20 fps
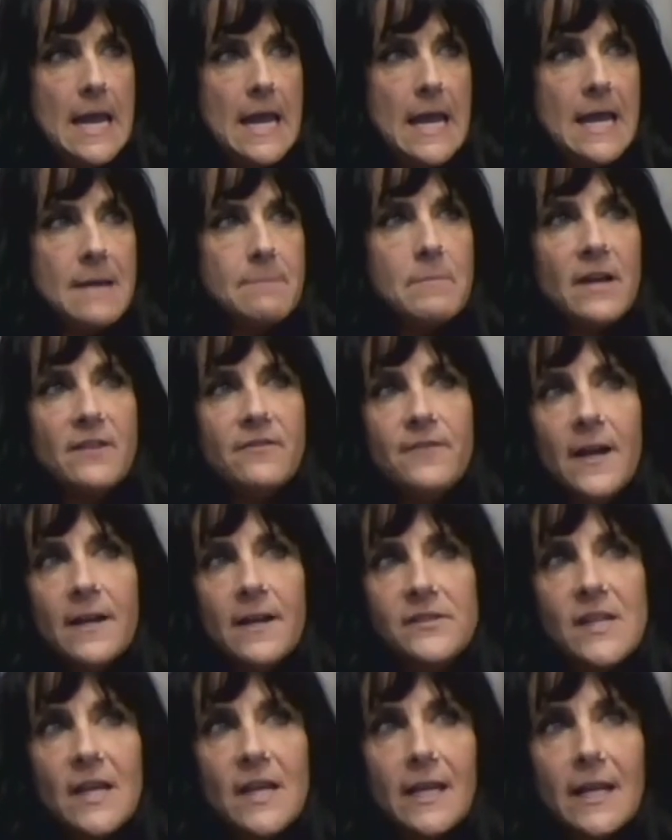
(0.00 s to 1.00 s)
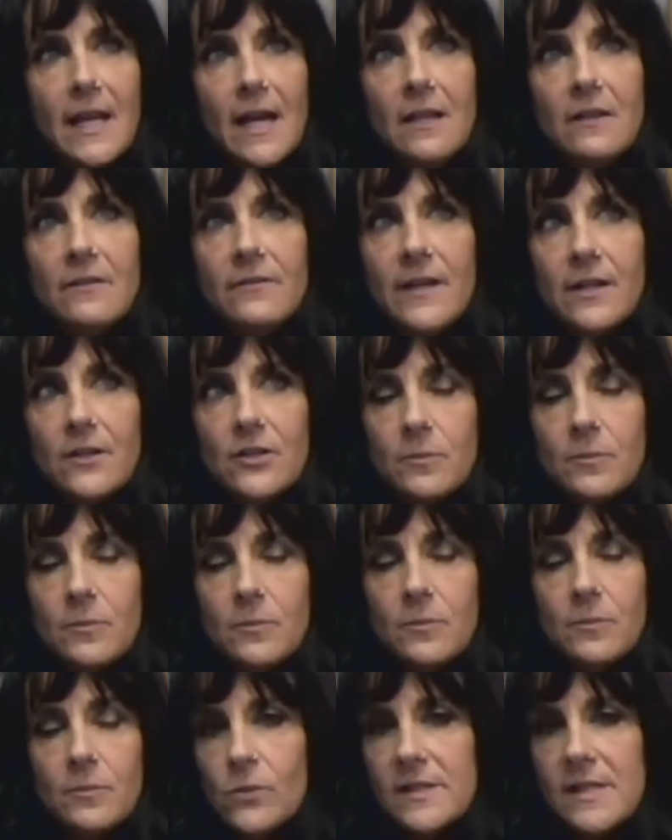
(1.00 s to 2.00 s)
in my 5-second elevator
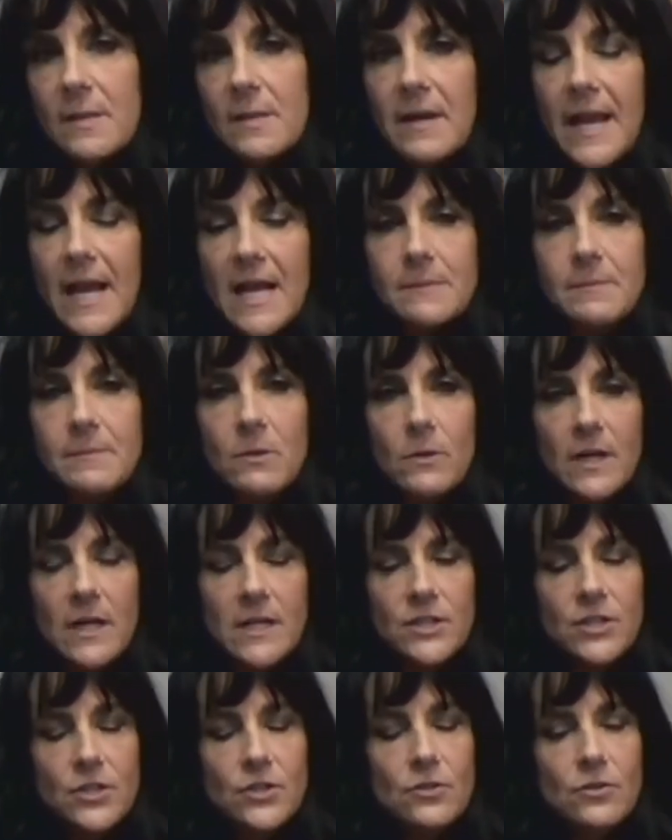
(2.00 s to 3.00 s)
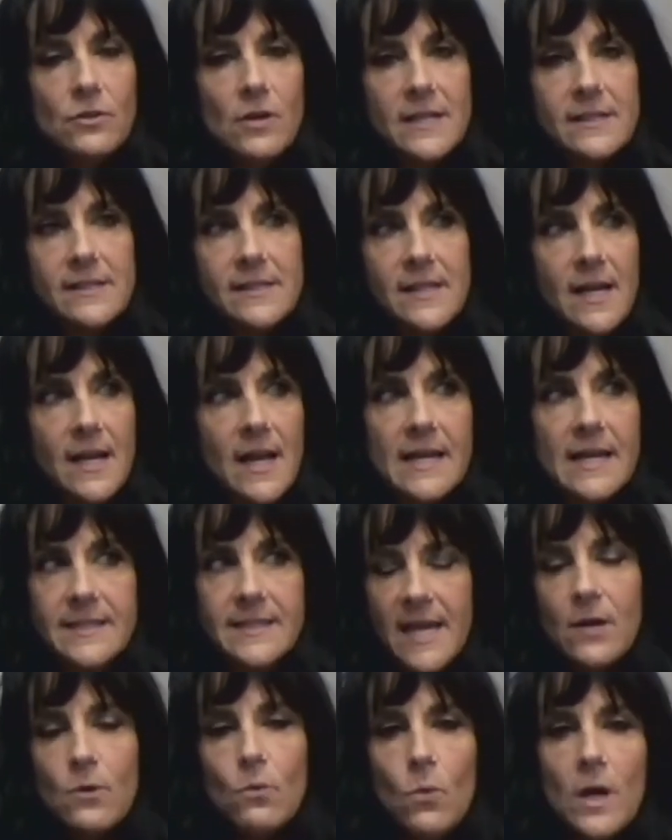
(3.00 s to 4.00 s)
speech, when somebody asks me what I do, I say, I
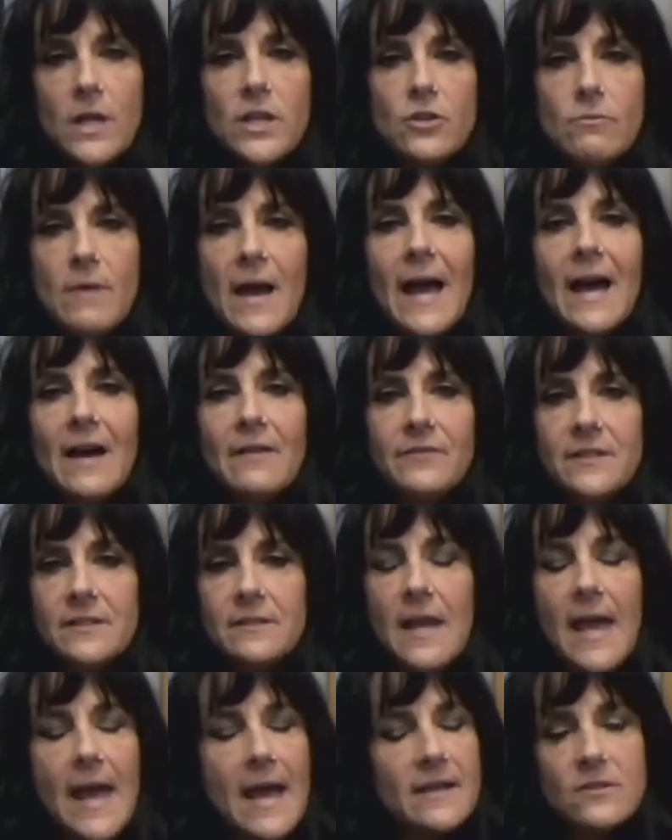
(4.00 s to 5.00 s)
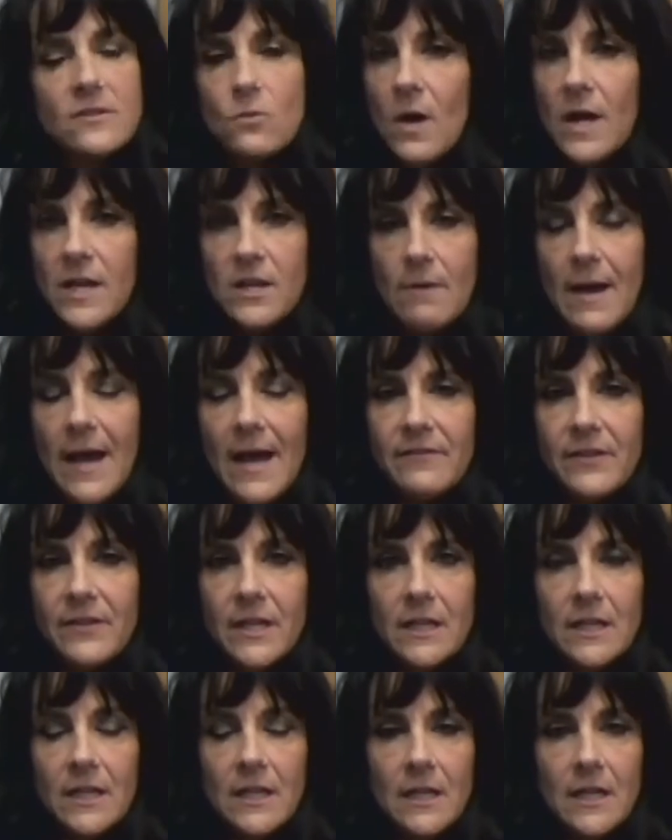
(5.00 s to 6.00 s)
take what you have and ask why you have it.
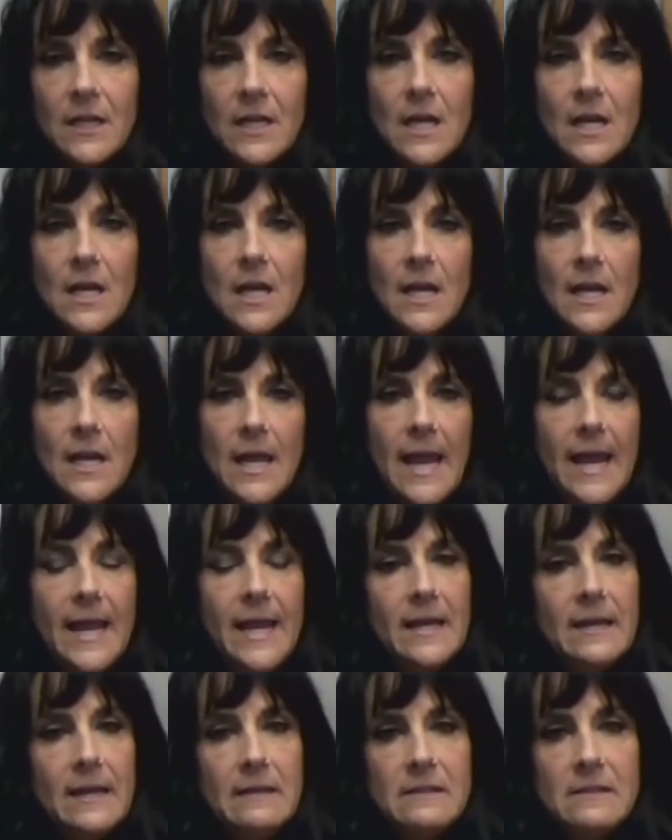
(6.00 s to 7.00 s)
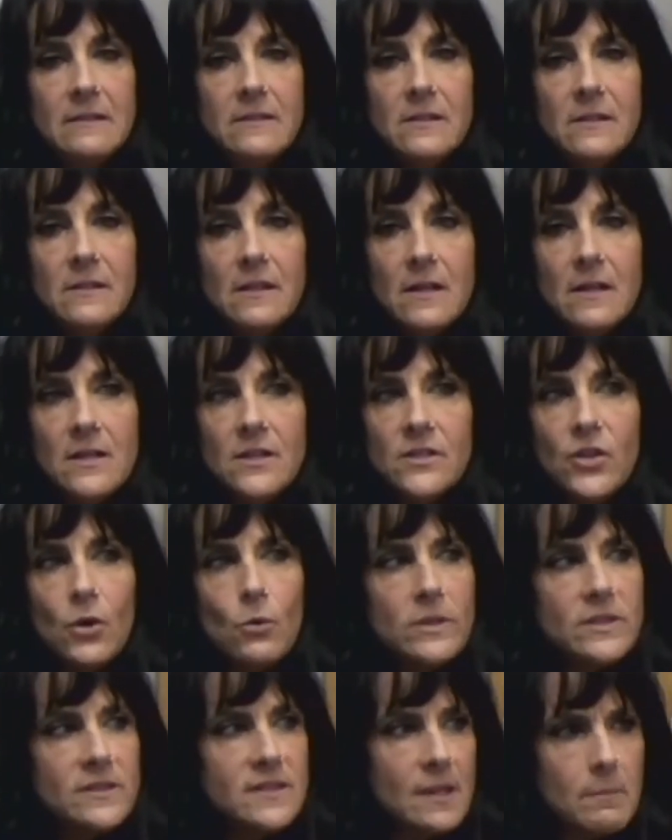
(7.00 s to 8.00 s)
And so
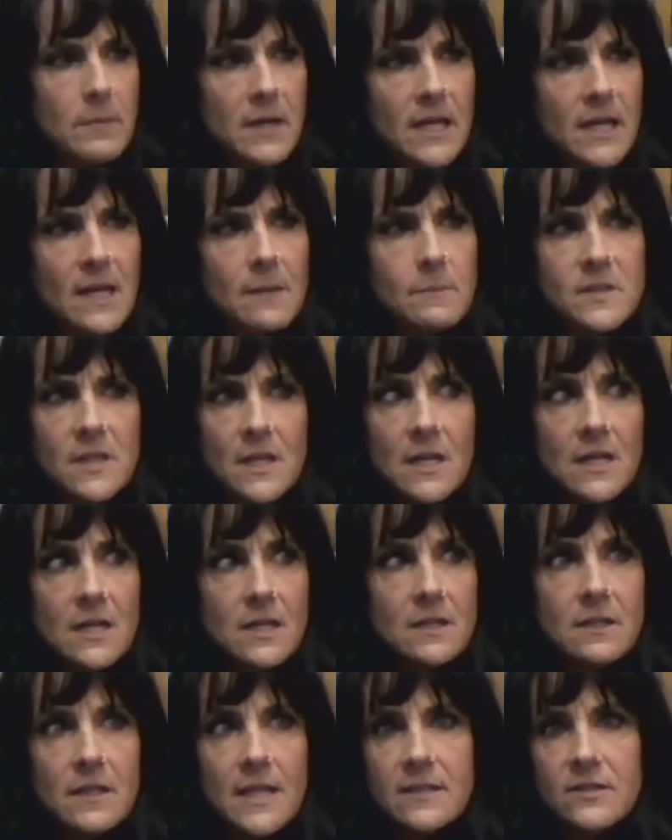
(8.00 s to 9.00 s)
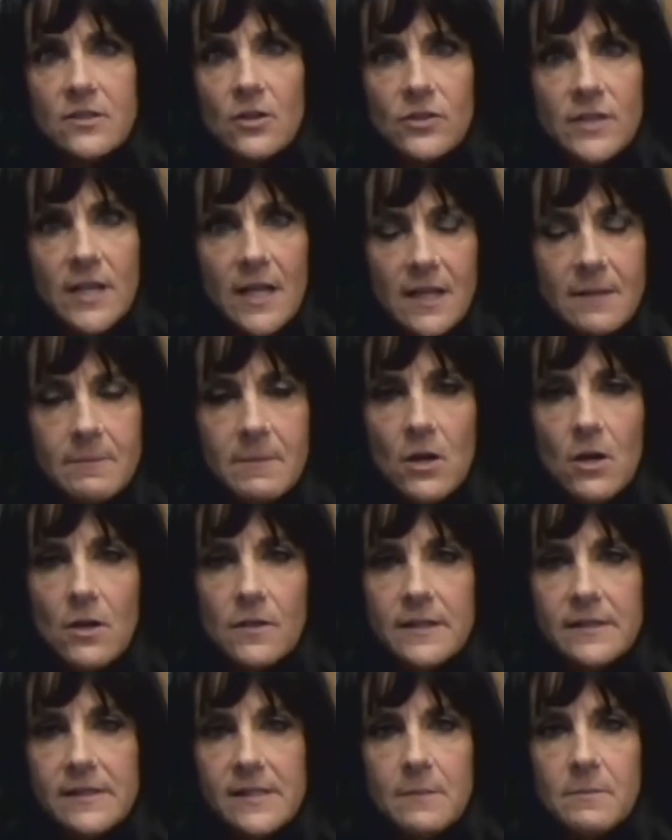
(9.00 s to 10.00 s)
when somebody comes in and they start telling me all
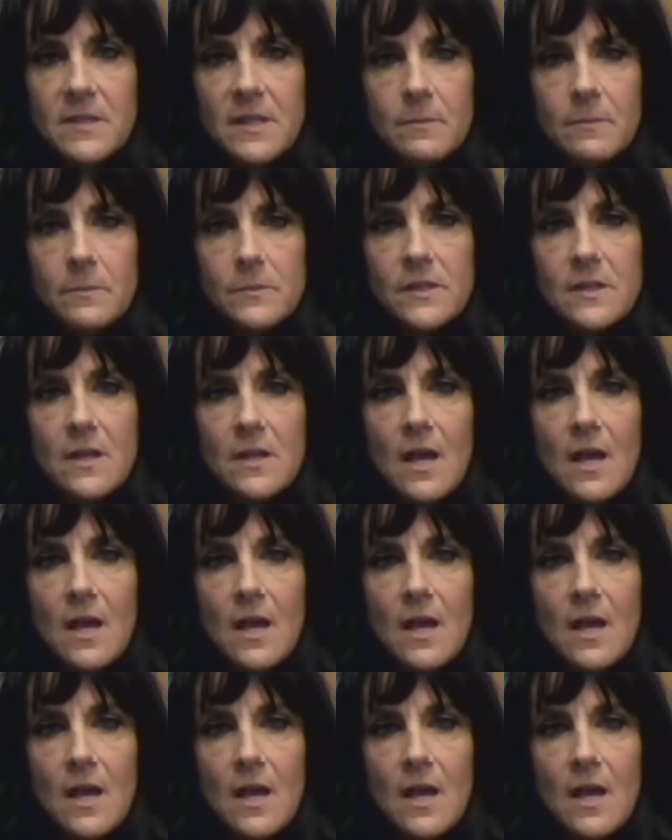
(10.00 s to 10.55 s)
these symptoms,